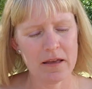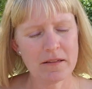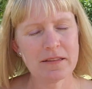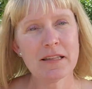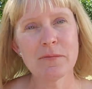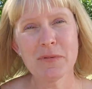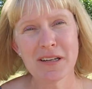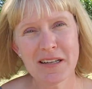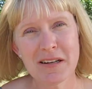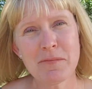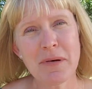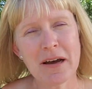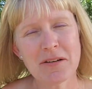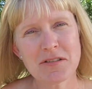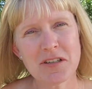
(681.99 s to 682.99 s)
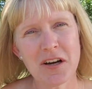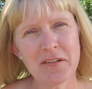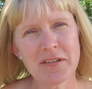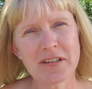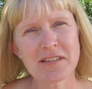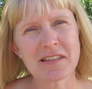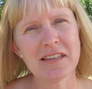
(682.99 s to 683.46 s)
limited amounts,
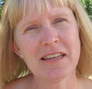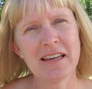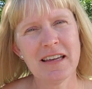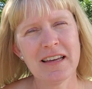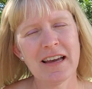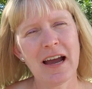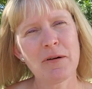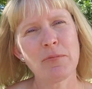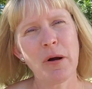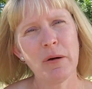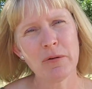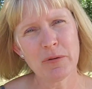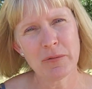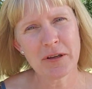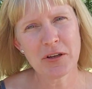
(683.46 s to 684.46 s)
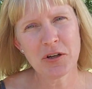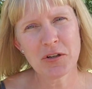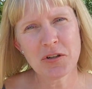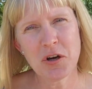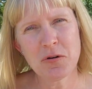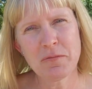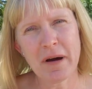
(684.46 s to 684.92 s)
obviously. I probably
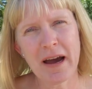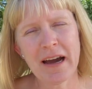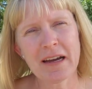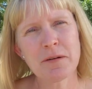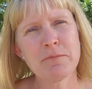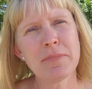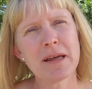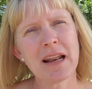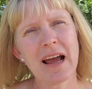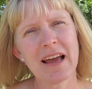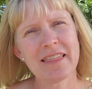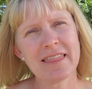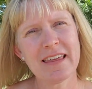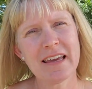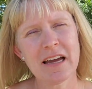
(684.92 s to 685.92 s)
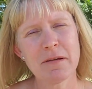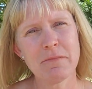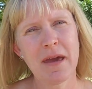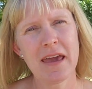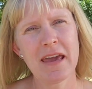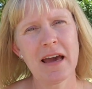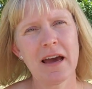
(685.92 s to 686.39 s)
could go back, but I think I
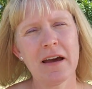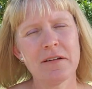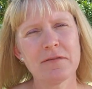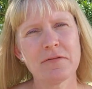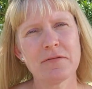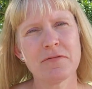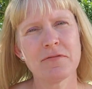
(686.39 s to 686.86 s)
may have